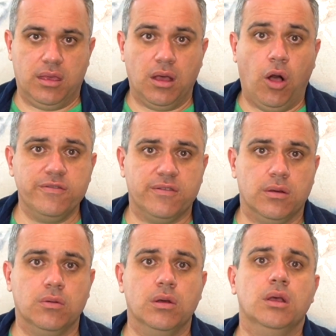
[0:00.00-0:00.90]

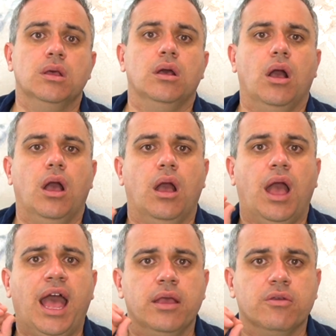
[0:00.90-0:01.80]

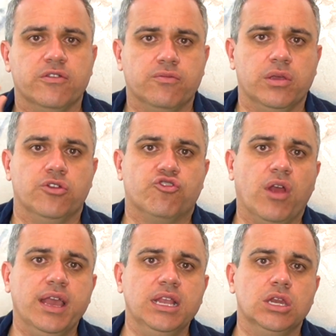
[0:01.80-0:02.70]
because what you're
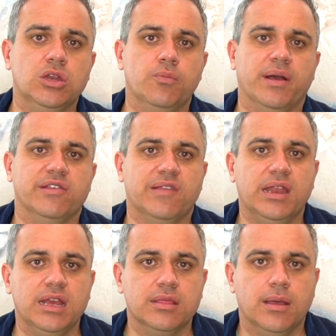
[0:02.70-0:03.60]
trying to do by
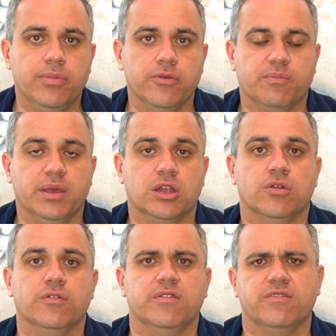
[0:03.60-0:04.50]
sending them those
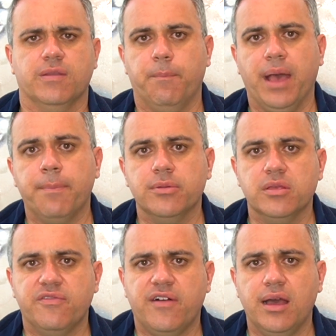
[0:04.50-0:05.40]
pictures is to pepper
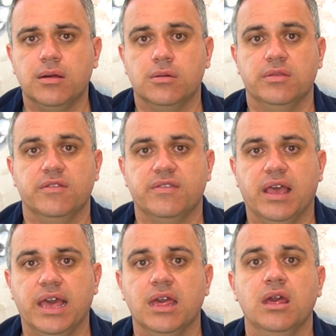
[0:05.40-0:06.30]
the file and to
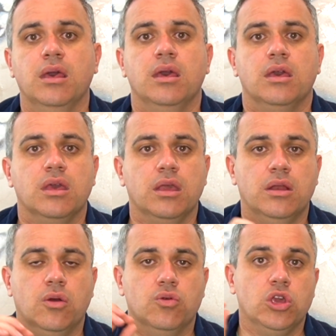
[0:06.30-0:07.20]
say,
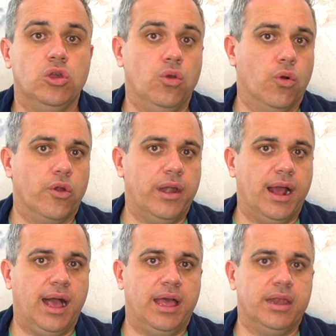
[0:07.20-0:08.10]
you're
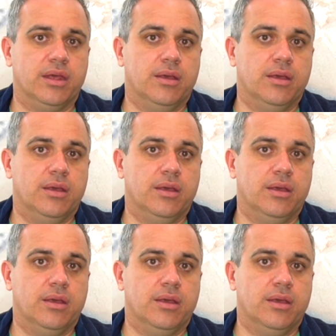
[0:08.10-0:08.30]
not